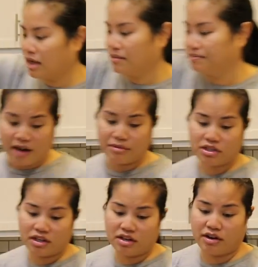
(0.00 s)
we? I'm just
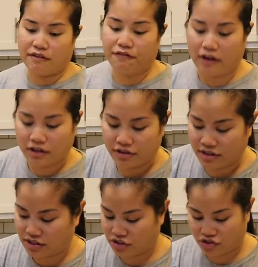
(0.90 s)
gonna go ahead and follow
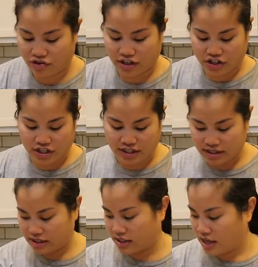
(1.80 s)
these
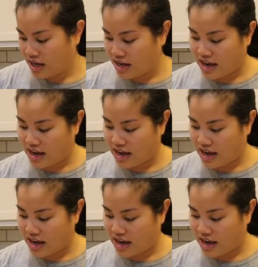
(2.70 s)
instructions